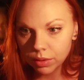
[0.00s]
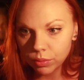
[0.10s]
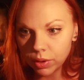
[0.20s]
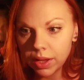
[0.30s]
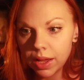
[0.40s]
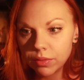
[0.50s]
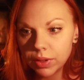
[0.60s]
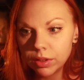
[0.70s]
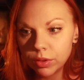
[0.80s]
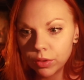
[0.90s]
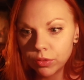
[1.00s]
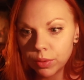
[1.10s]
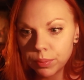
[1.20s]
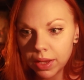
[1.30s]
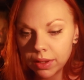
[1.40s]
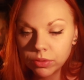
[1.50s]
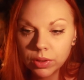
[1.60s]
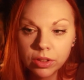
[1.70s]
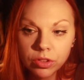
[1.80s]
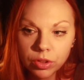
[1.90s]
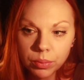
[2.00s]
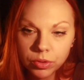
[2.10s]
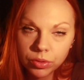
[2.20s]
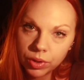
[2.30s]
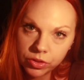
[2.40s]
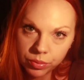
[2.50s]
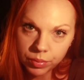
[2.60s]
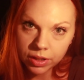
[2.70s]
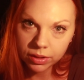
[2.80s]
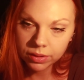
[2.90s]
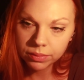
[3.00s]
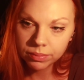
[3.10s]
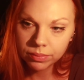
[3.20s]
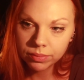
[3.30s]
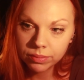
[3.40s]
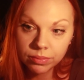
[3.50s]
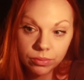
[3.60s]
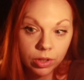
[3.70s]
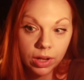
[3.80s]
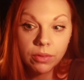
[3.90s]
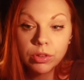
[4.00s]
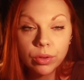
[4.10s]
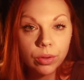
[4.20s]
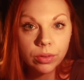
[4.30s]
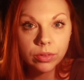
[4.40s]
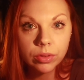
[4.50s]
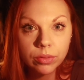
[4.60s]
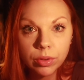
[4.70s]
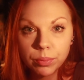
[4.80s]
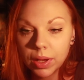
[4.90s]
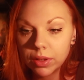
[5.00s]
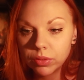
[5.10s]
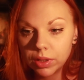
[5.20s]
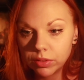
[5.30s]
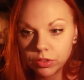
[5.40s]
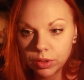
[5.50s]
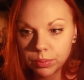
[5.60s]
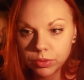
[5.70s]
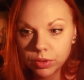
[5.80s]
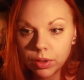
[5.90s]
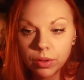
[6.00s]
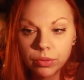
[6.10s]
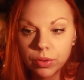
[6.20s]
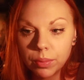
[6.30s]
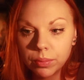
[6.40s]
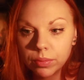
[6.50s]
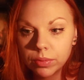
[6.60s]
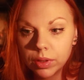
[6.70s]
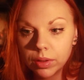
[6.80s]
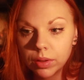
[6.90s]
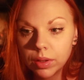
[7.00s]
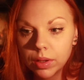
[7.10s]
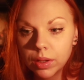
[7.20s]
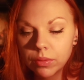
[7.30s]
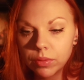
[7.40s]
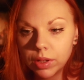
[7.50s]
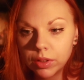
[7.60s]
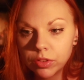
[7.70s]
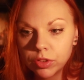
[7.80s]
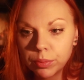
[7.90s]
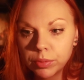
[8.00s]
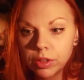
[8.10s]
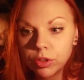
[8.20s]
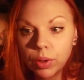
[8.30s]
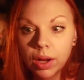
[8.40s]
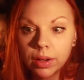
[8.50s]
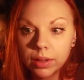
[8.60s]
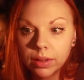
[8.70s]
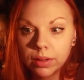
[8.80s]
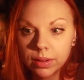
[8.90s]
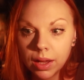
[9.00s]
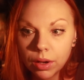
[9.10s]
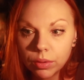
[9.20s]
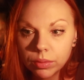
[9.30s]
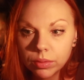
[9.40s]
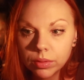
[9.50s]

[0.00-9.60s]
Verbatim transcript: What have I learned from past relationships? Question mark. What have you learned from past relationships, or from the relationship that you are in now,